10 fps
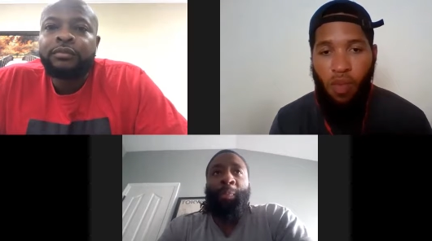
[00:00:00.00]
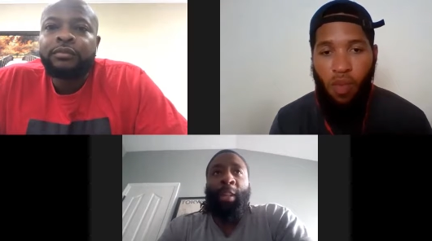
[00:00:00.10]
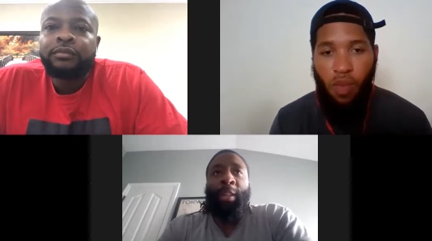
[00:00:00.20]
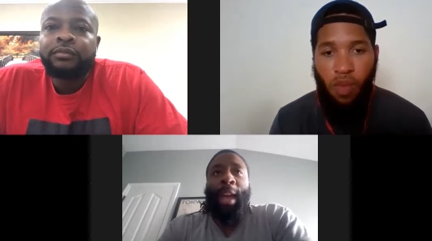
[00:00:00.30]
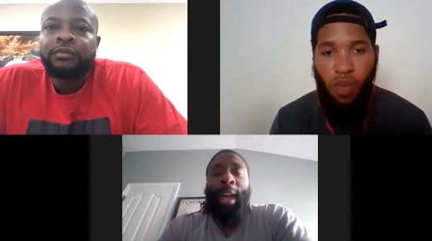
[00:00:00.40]

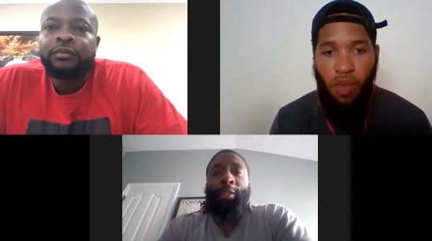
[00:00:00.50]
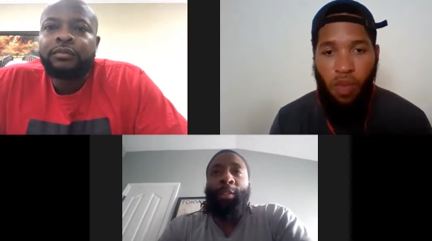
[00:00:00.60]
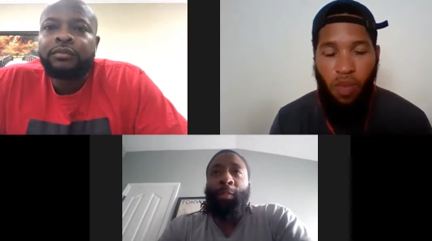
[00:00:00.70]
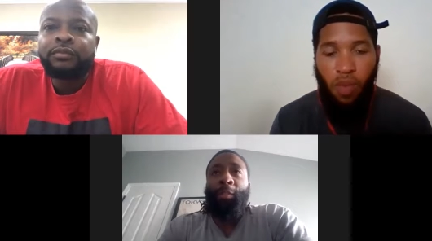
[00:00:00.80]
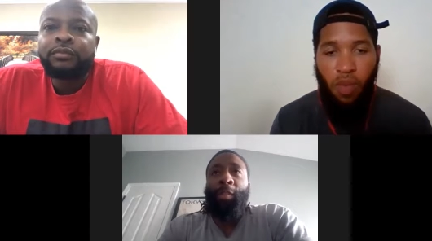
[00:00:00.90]

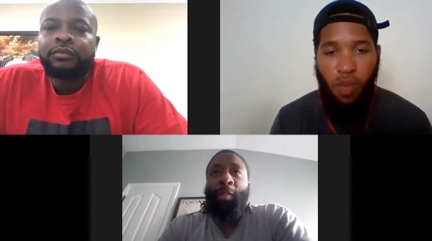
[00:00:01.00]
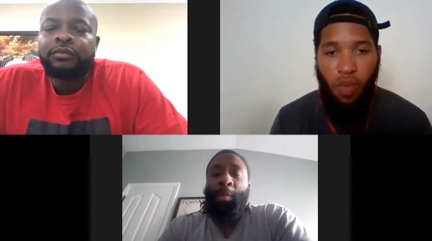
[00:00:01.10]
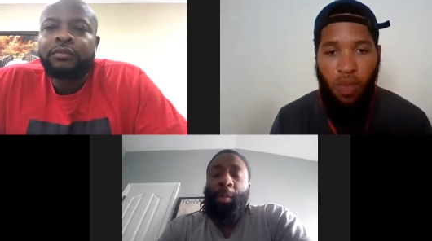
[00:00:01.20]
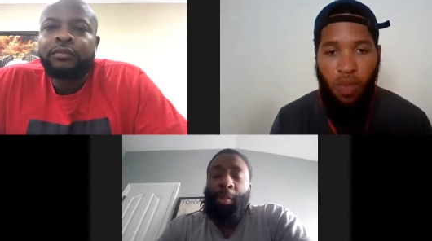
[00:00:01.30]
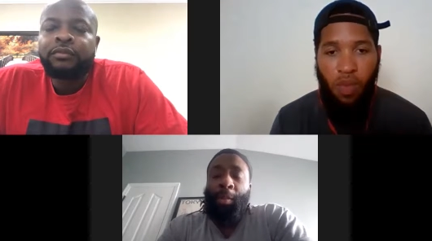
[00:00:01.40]
Speaker 1: national figure,
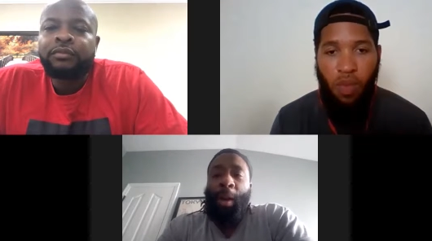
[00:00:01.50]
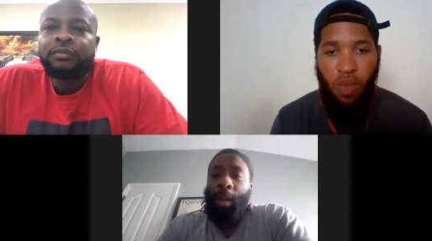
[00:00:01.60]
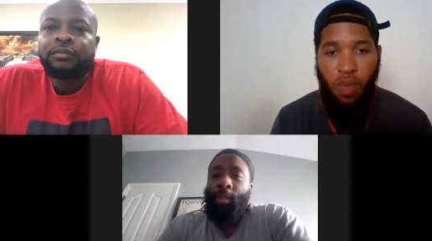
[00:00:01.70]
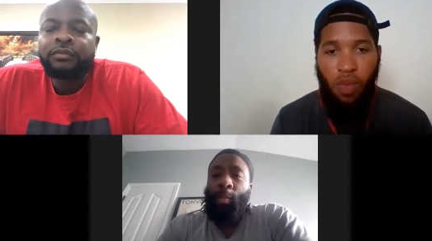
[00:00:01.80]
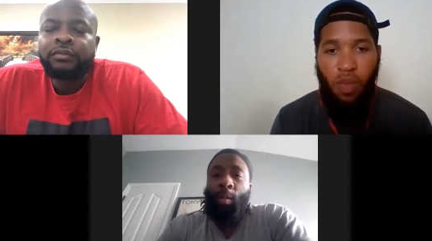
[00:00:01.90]
but in the
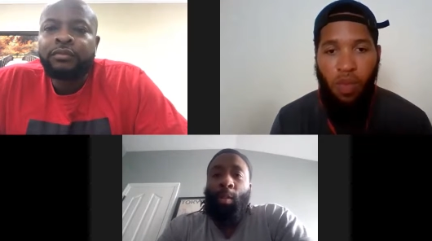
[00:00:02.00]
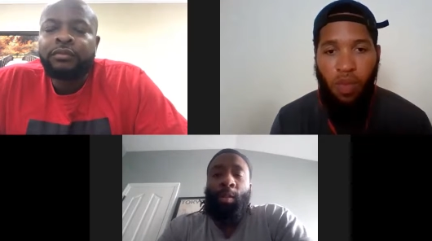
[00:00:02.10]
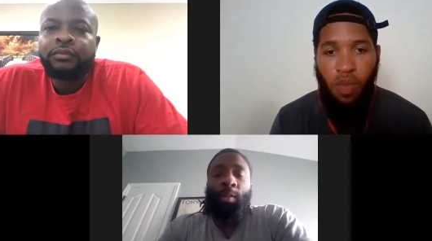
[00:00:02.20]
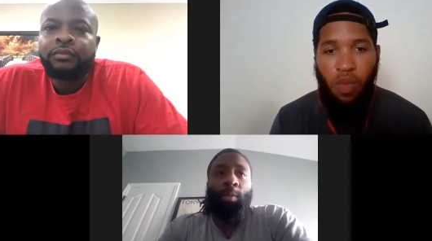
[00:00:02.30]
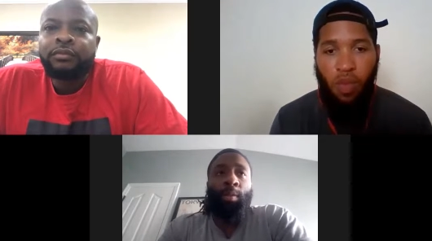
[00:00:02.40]
boxing world,
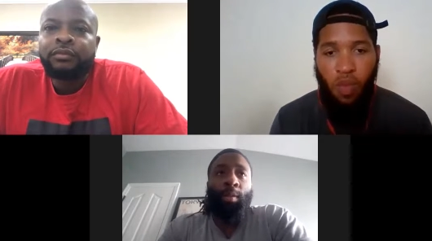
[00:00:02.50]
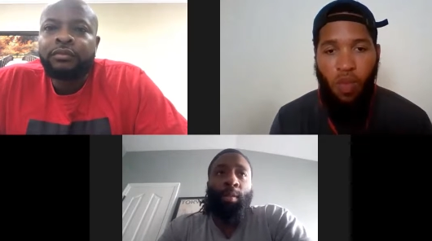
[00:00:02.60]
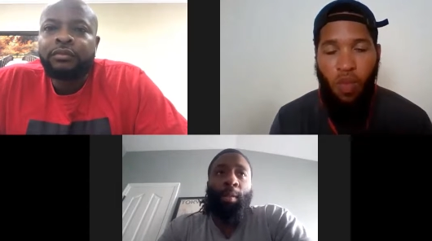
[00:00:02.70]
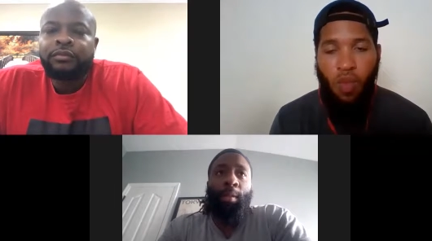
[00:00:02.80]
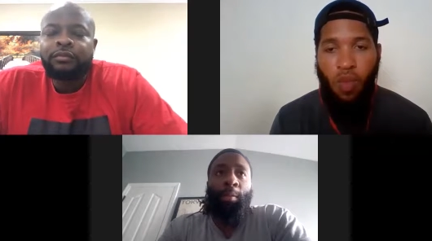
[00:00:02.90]
he was
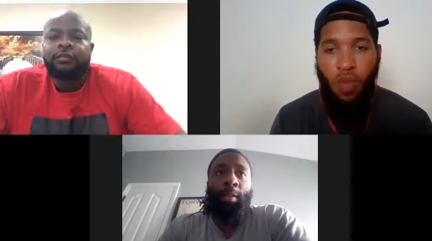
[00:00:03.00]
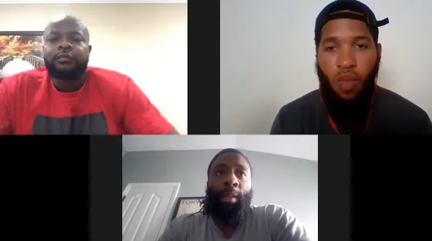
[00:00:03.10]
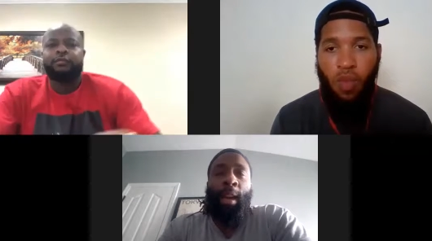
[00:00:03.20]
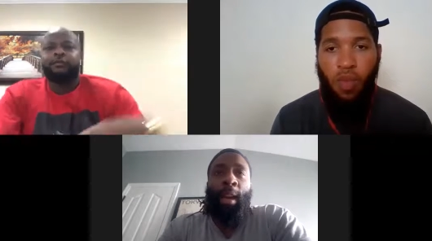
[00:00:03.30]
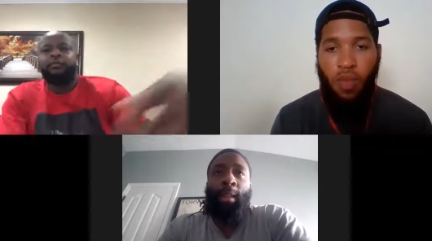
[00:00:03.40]
he was a
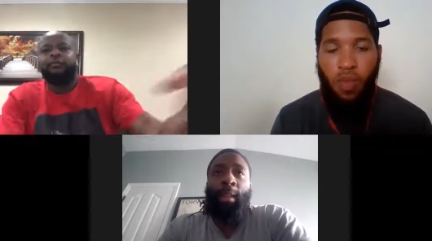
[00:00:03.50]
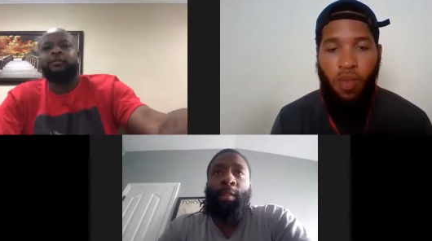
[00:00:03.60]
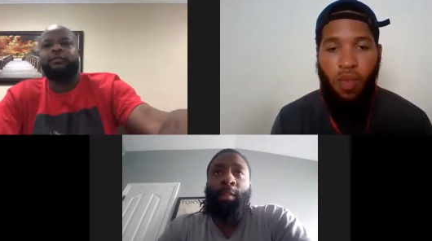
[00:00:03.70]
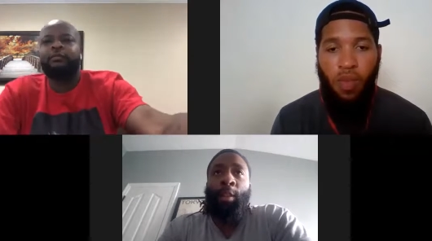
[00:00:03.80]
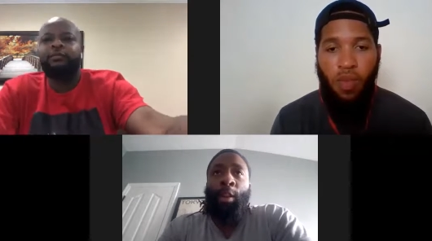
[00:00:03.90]
guy that
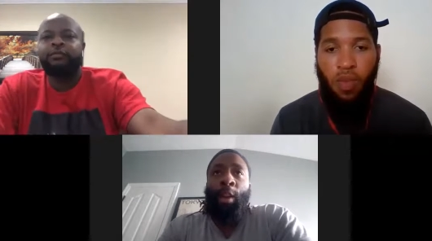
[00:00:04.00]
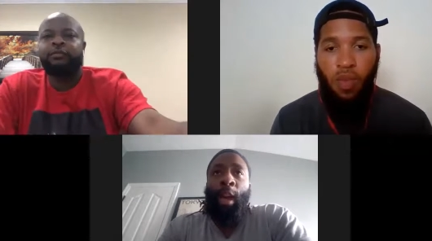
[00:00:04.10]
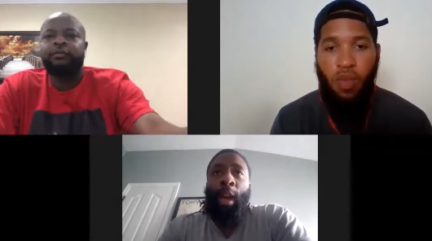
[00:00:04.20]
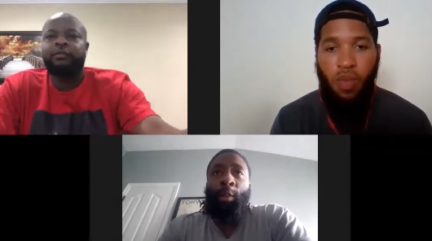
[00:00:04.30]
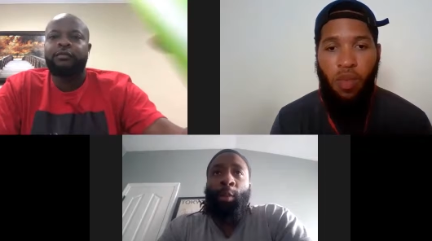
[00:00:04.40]

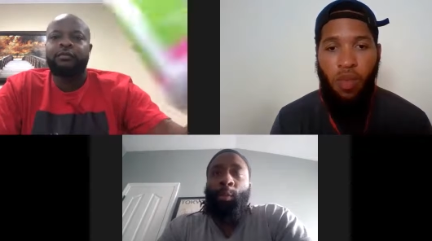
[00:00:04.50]
had a